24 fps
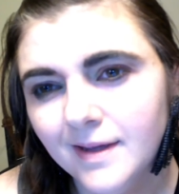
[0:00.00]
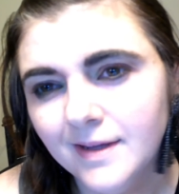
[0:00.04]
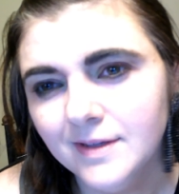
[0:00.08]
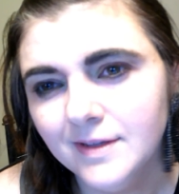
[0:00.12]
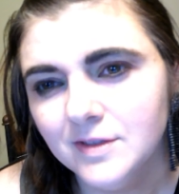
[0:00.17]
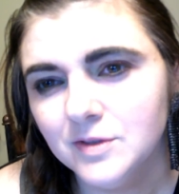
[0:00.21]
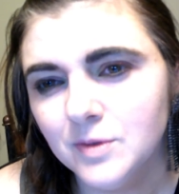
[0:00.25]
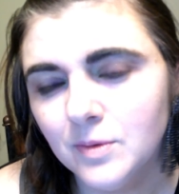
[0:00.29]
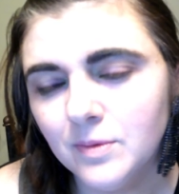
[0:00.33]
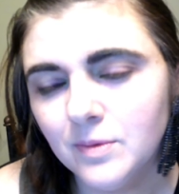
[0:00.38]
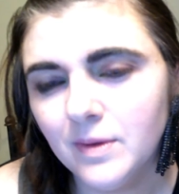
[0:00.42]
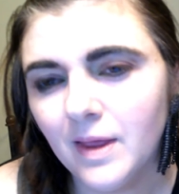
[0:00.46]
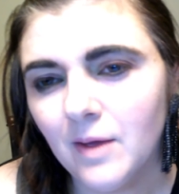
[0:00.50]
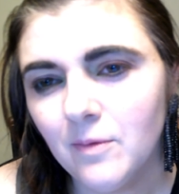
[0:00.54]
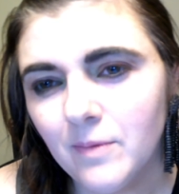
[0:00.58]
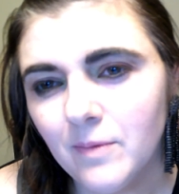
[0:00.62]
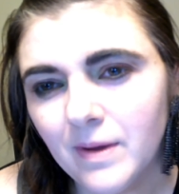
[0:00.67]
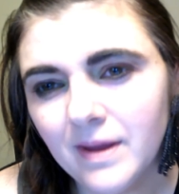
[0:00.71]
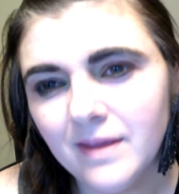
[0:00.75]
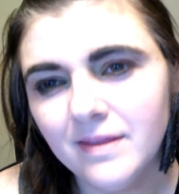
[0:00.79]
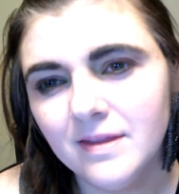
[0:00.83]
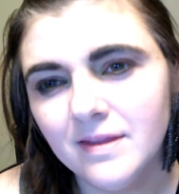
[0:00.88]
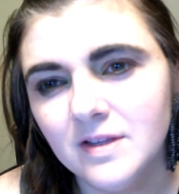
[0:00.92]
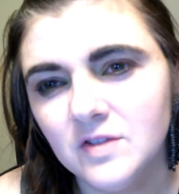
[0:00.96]
so that
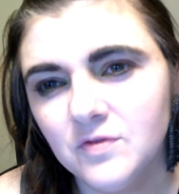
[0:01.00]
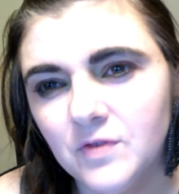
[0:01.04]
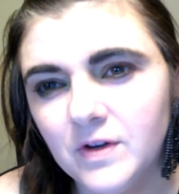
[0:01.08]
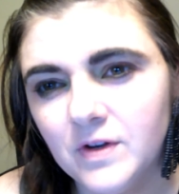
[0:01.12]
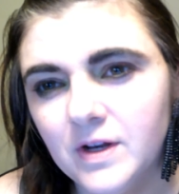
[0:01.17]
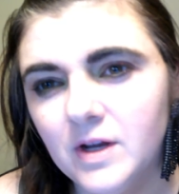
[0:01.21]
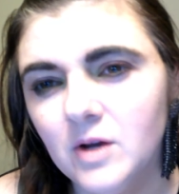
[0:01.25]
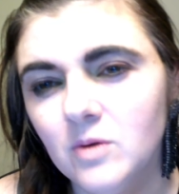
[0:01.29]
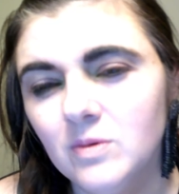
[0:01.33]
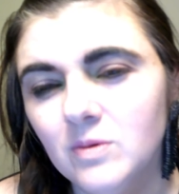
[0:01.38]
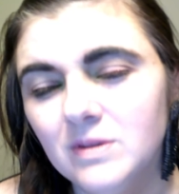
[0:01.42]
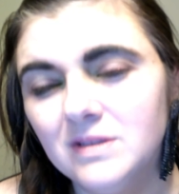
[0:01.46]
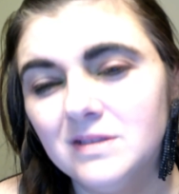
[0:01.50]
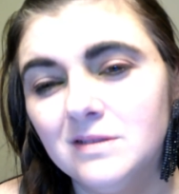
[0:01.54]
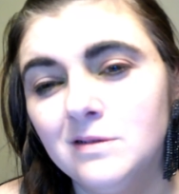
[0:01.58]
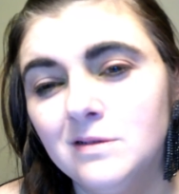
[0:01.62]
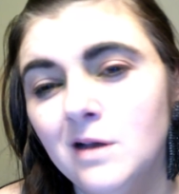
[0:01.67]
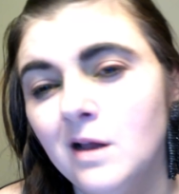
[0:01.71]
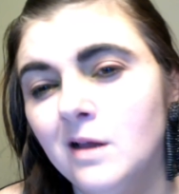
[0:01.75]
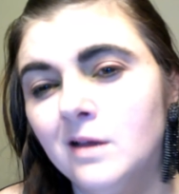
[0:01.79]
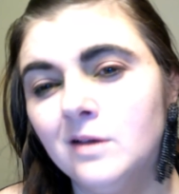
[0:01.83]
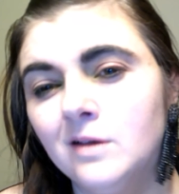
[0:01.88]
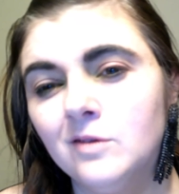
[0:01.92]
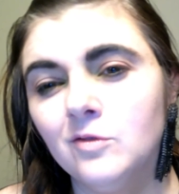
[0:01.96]
way this video is
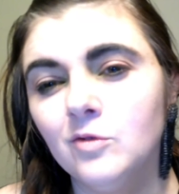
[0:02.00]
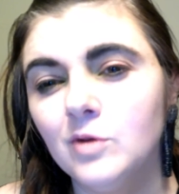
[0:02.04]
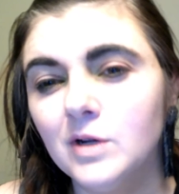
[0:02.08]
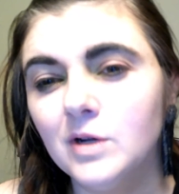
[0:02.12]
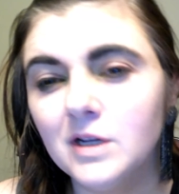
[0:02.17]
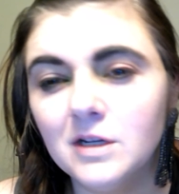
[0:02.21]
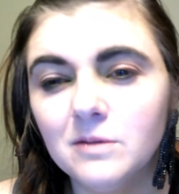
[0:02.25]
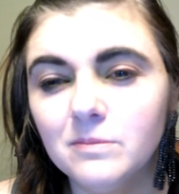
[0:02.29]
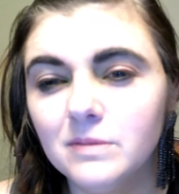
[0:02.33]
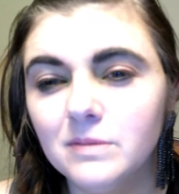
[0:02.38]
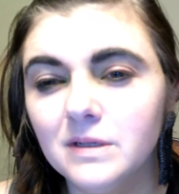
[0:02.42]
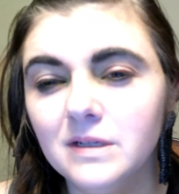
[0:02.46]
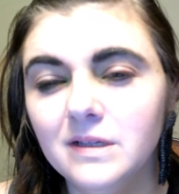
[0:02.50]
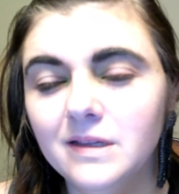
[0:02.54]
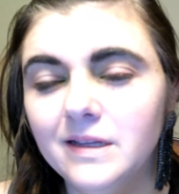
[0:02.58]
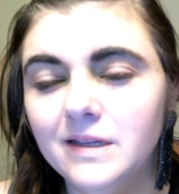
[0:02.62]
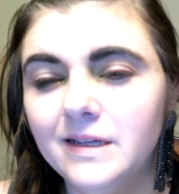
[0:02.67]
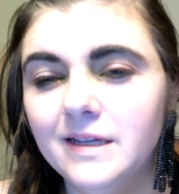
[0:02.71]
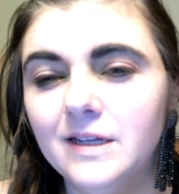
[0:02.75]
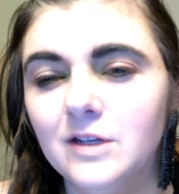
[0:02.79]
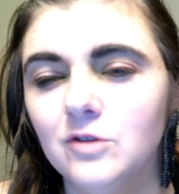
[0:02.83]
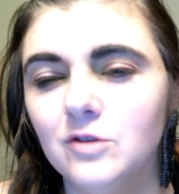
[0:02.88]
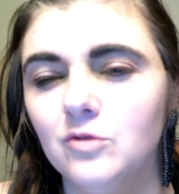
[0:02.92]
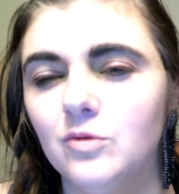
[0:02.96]
not
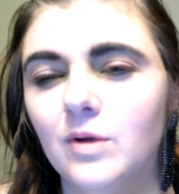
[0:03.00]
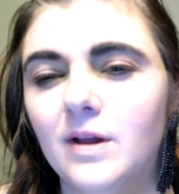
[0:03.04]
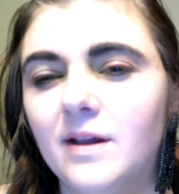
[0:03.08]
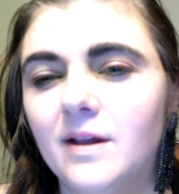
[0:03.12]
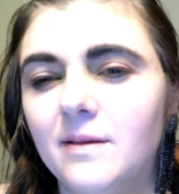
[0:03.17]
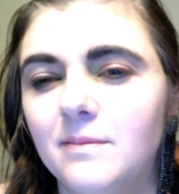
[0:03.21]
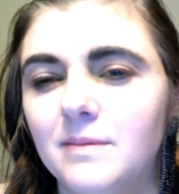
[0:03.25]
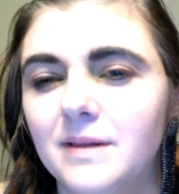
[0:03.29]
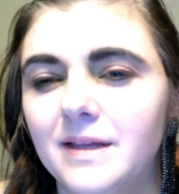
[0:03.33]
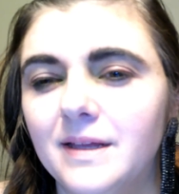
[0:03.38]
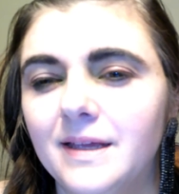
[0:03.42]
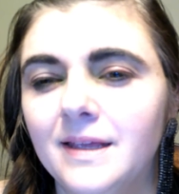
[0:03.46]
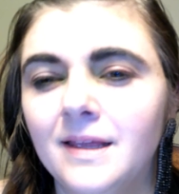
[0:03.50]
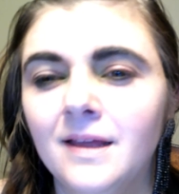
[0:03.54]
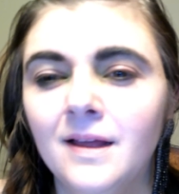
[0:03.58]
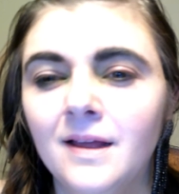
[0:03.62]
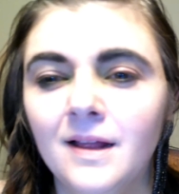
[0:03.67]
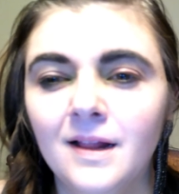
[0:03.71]
incredibly